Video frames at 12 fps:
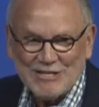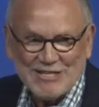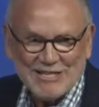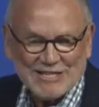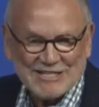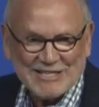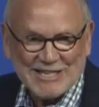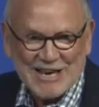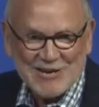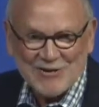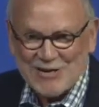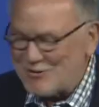And the next thing I
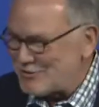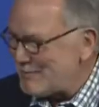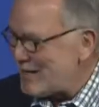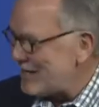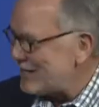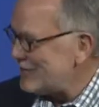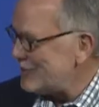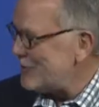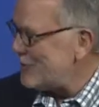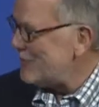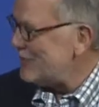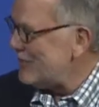knew, I was back in the
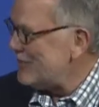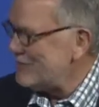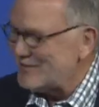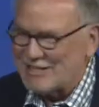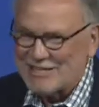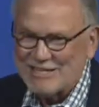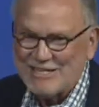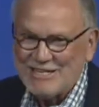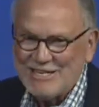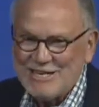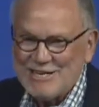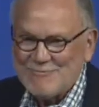corporate life again.
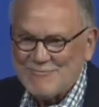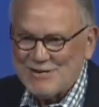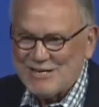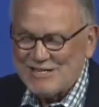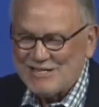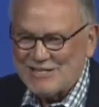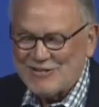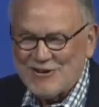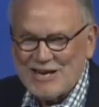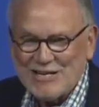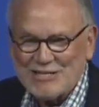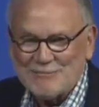But a
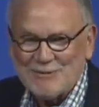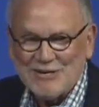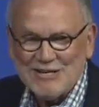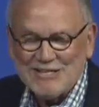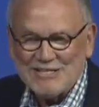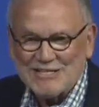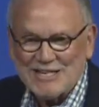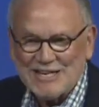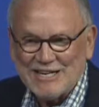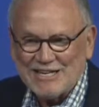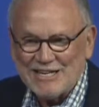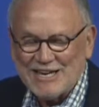great experience.
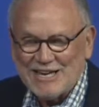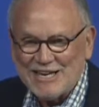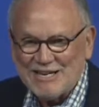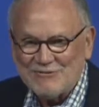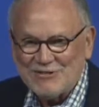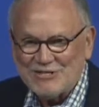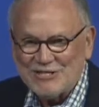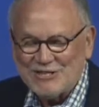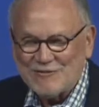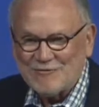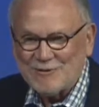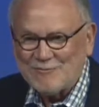I was
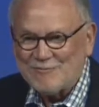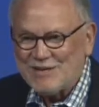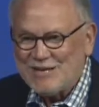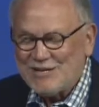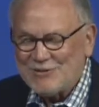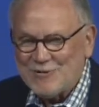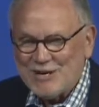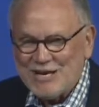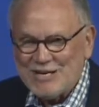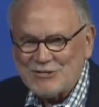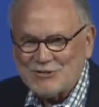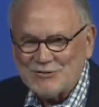there from
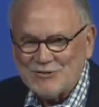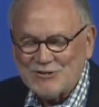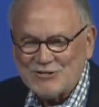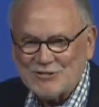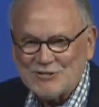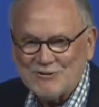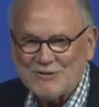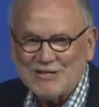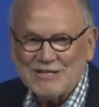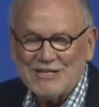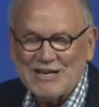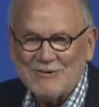28 stores to
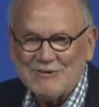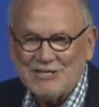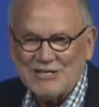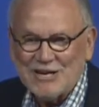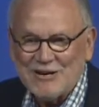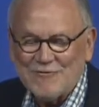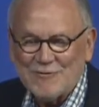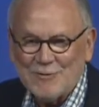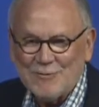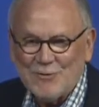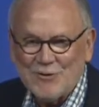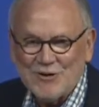I retired from the
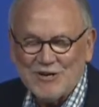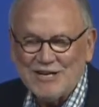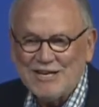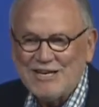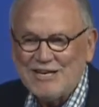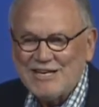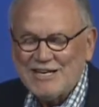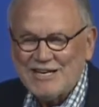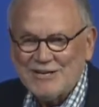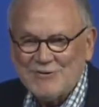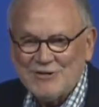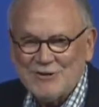board
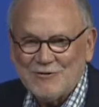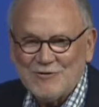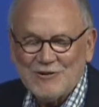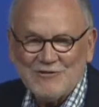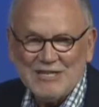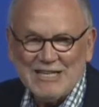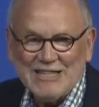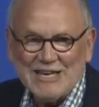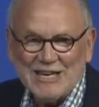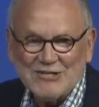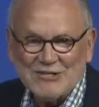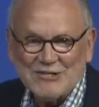when there were
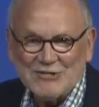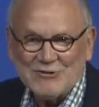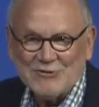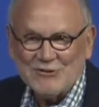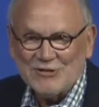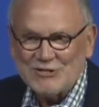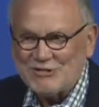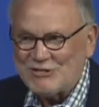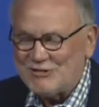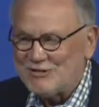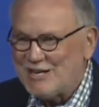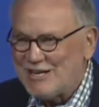15,000 stores.
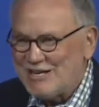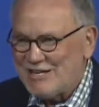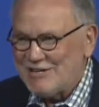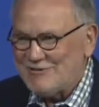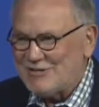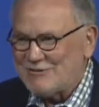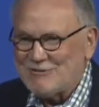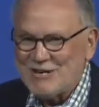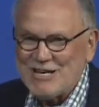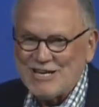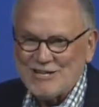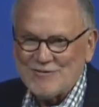So it was one
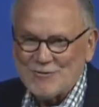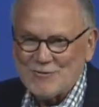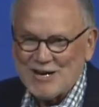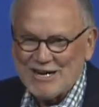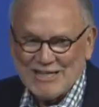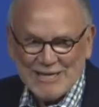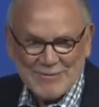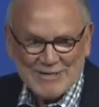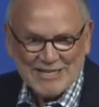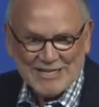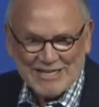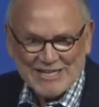hell of a ride, let me
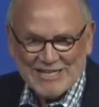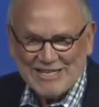tell you.